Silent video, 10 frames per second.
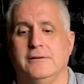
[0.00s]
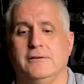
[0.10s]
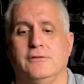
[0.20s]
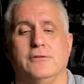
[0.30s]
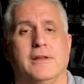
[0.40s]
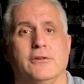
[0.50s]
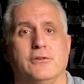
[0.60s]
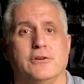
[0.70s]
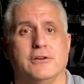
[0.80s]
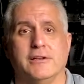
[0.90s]
so that you
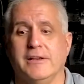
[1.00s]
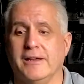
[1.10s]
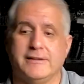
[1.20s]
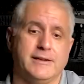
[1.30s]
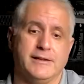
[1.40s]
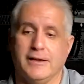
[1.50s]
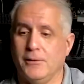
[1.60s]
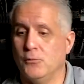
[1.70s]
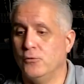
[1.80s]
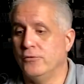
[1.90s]
could connect it and
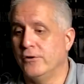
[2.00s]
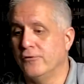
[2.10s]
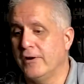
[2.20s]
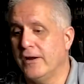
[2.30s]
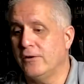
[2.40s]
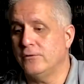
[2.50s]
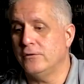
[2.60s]
move it around.